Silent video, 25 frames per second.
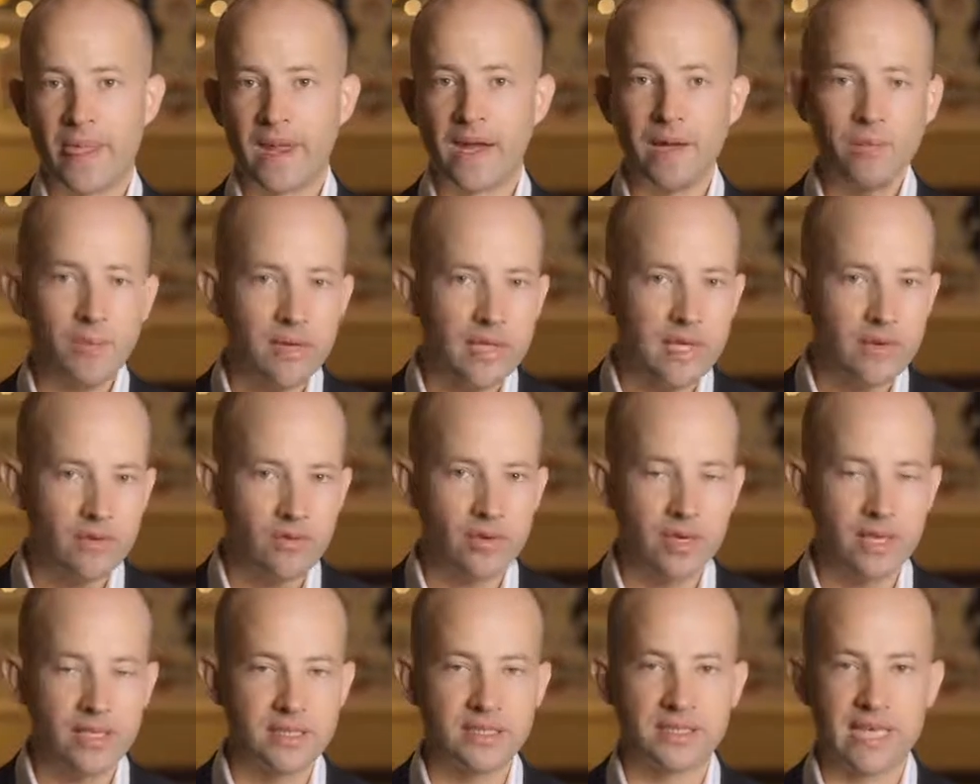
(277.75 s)
Let me give
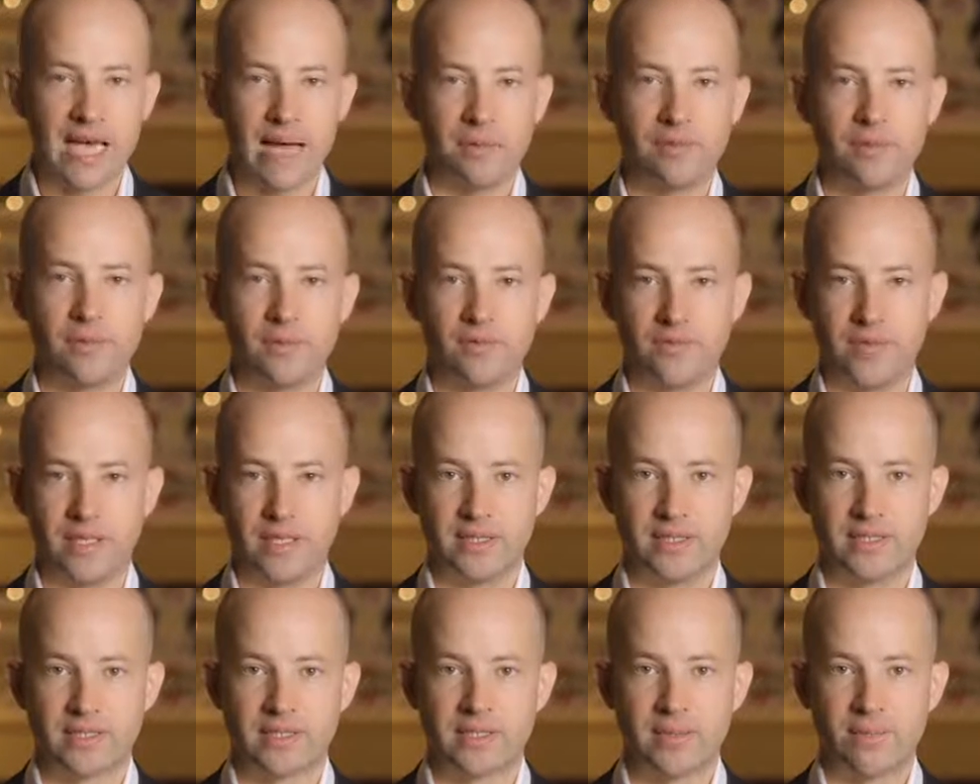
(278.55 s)
you an example of
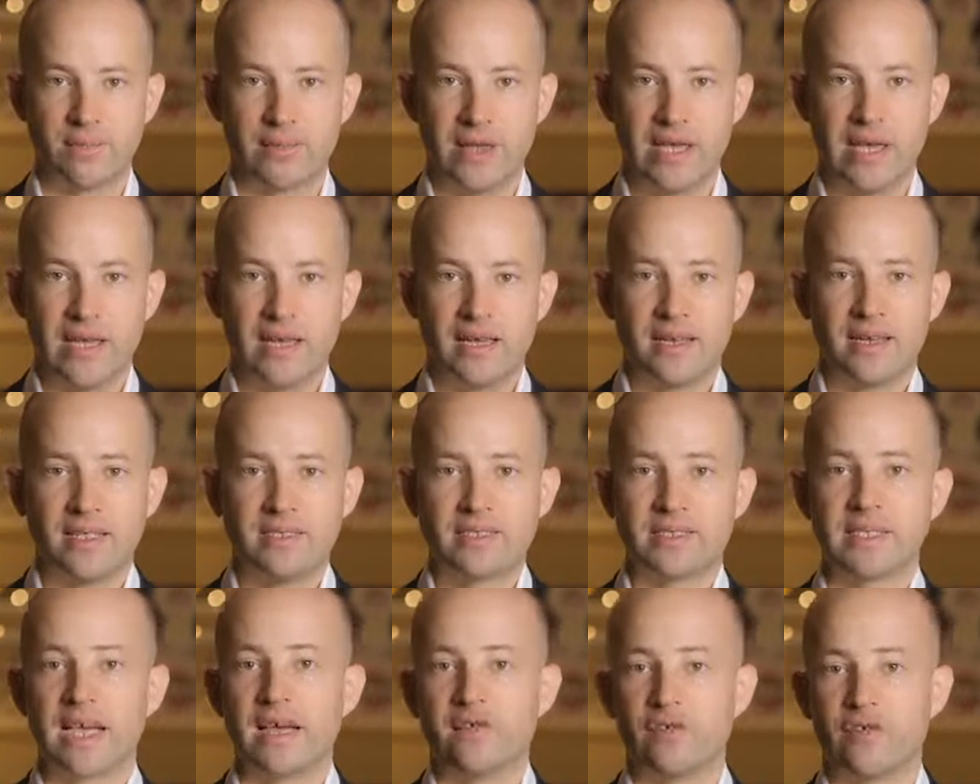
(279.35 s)
this.
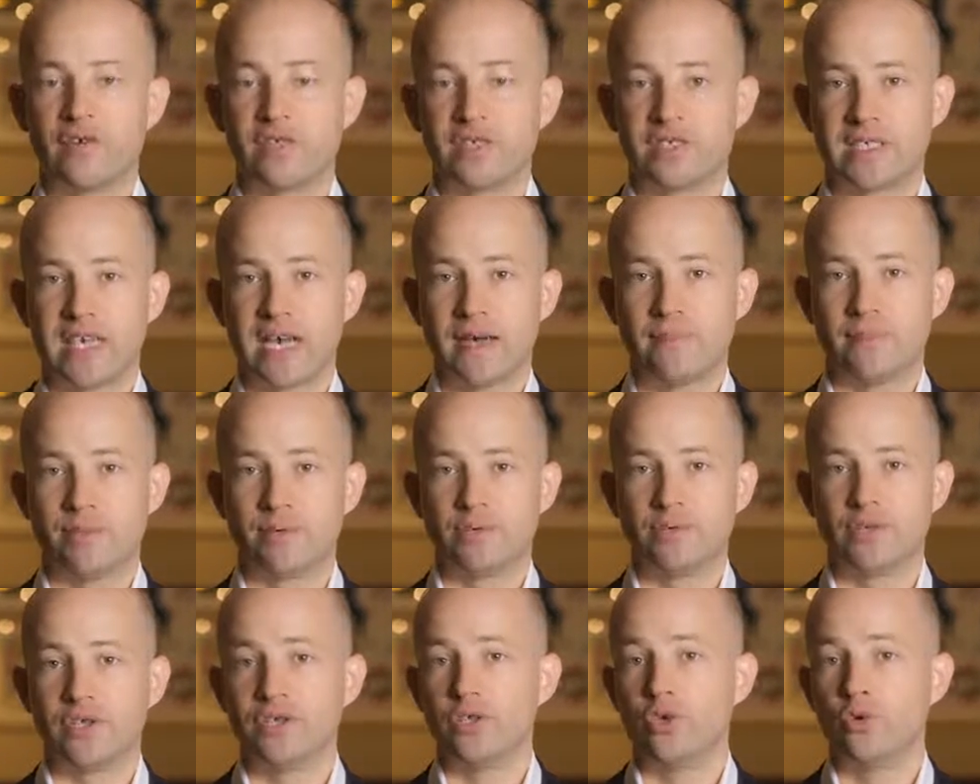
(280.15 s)
Let's say, for
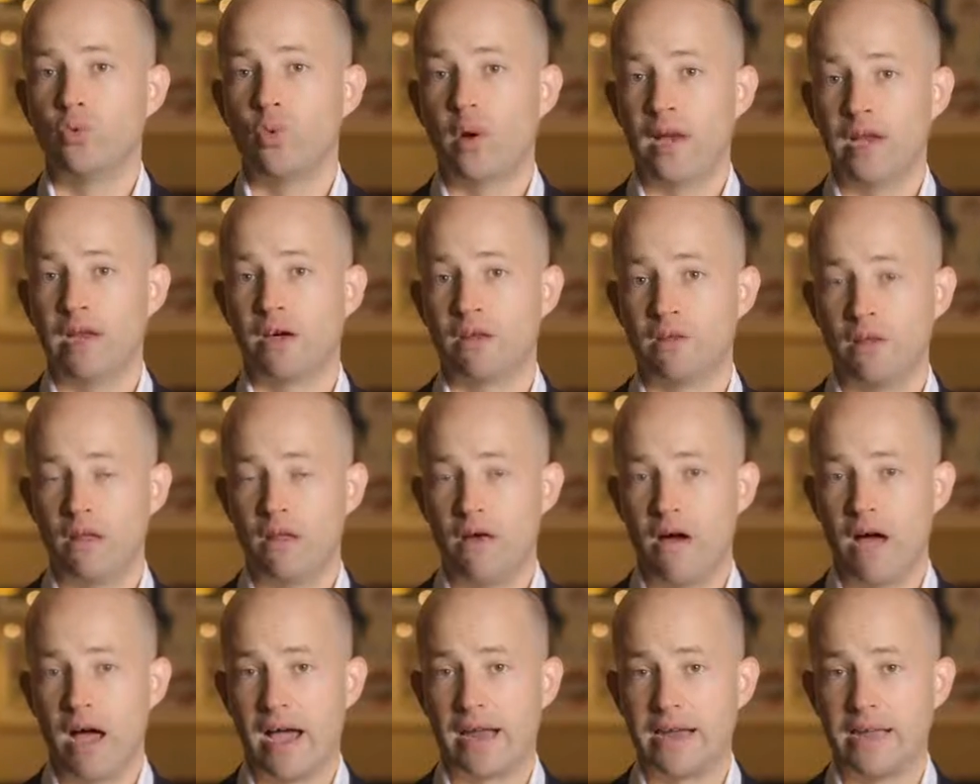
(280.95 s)
example, that you went
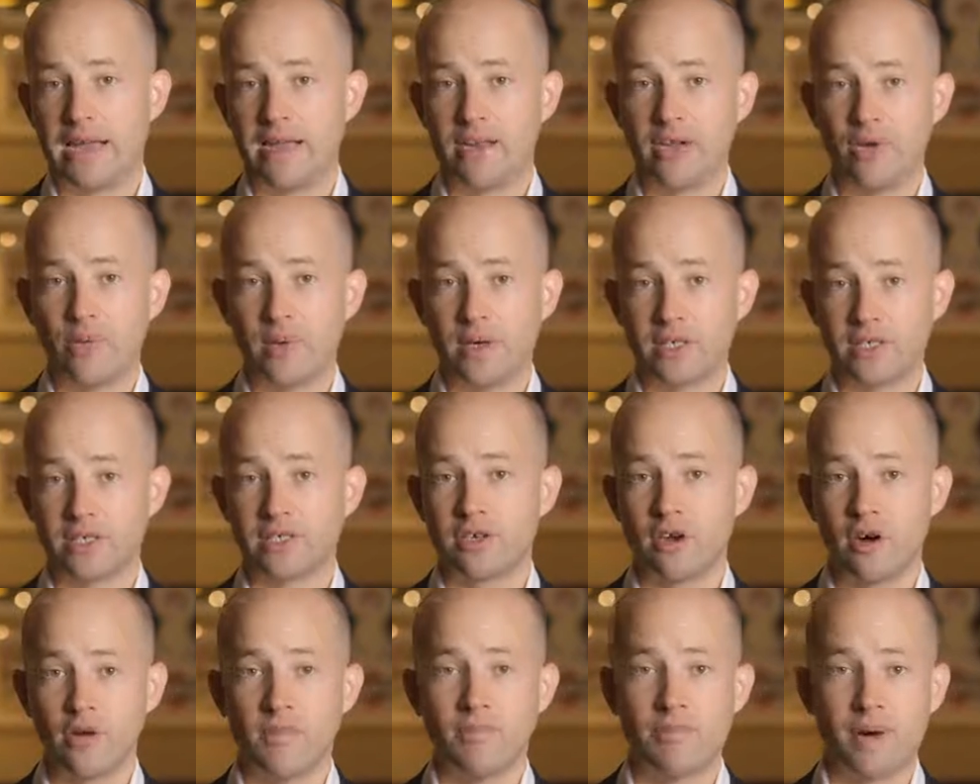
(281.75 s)
online and you went
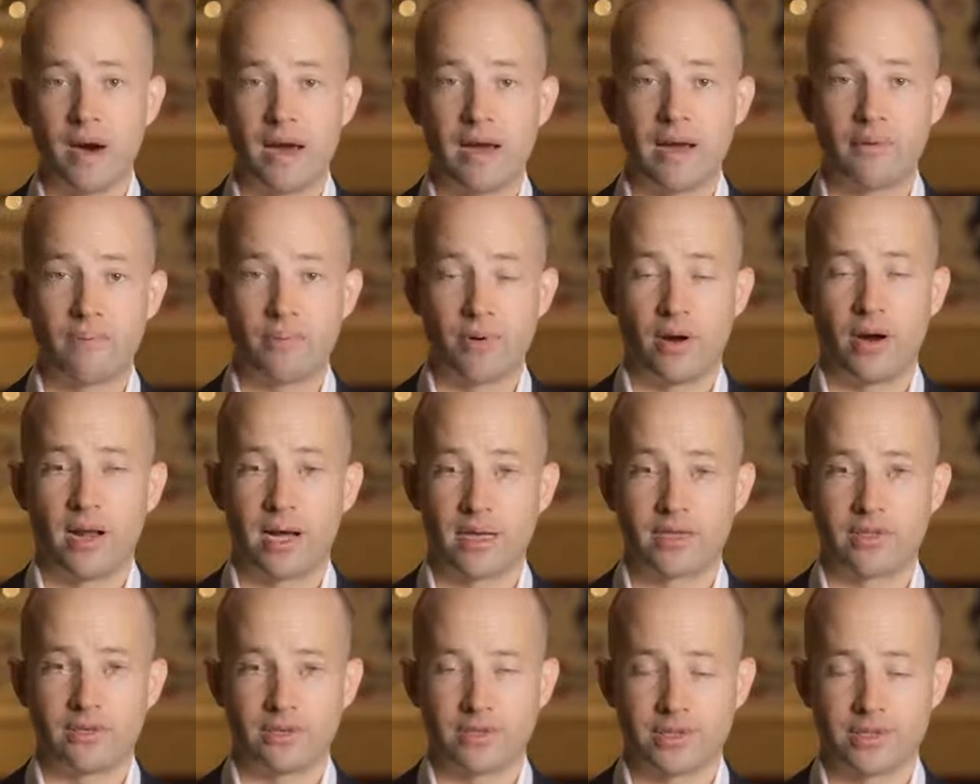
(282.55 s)
to go and buy a
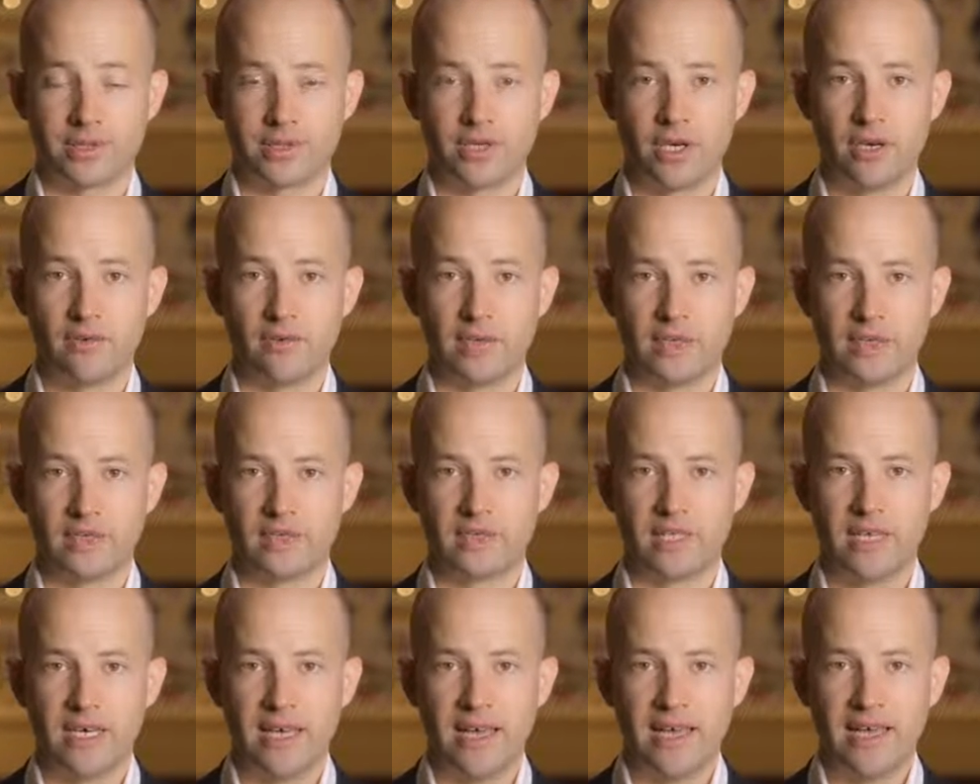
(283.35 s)
product or a
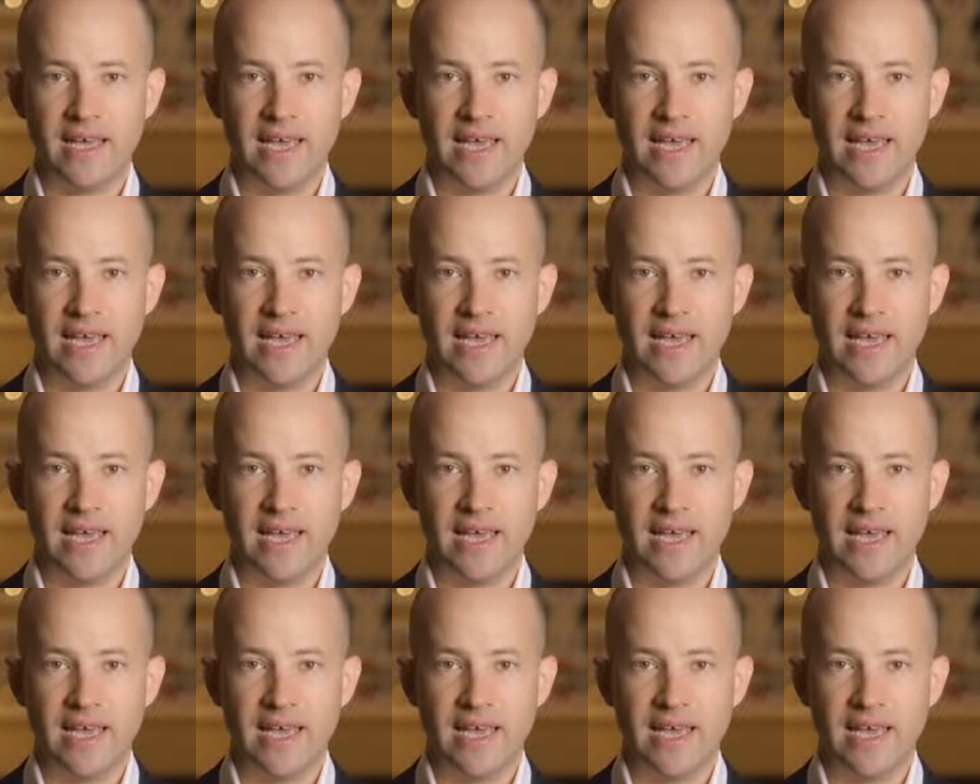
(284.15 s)
service.